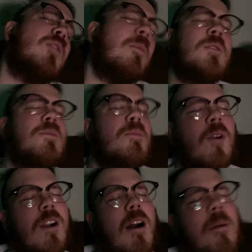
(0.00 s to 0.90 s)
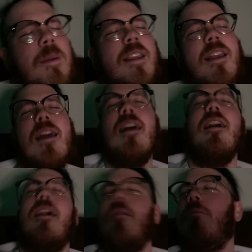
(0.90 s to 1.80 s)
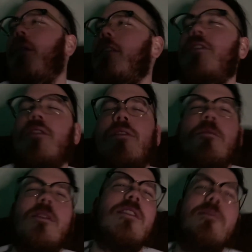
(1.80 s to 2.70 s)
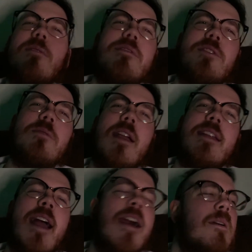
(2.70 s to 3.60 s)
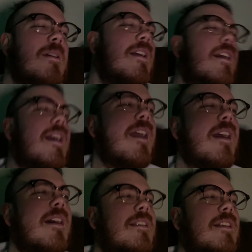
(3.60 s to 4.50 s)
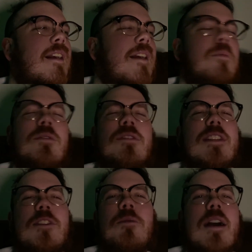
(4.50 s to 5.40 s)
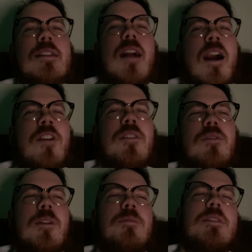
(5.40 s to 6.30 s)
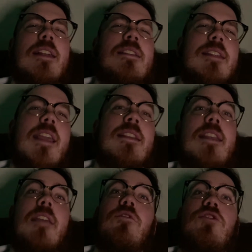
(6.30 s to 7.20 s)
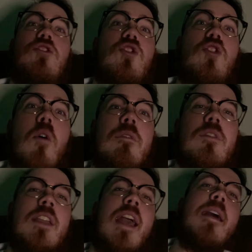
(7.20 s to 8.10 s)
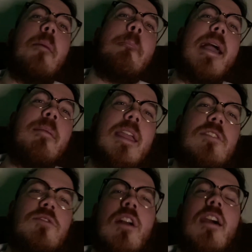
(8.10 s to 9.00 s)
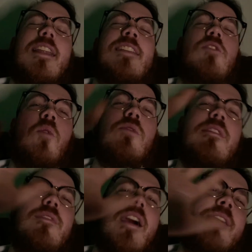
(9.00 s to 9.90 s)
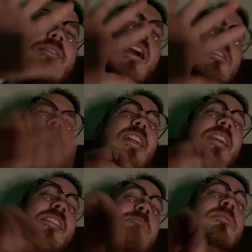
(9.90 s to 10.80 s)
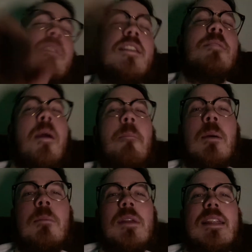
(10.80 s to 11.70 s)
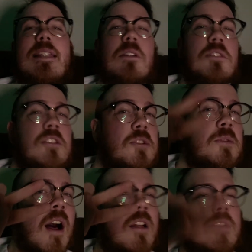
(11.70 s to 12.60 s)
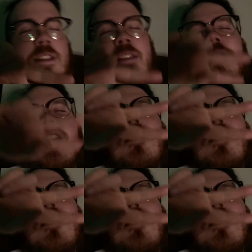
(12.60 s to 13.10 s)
much more coming. I'm about to go film another review right now. And I will see you guys on the flip side. Stay safe. Don't forget, my Patreon is only $5, and I am thinking about bumping it down to $2, and if I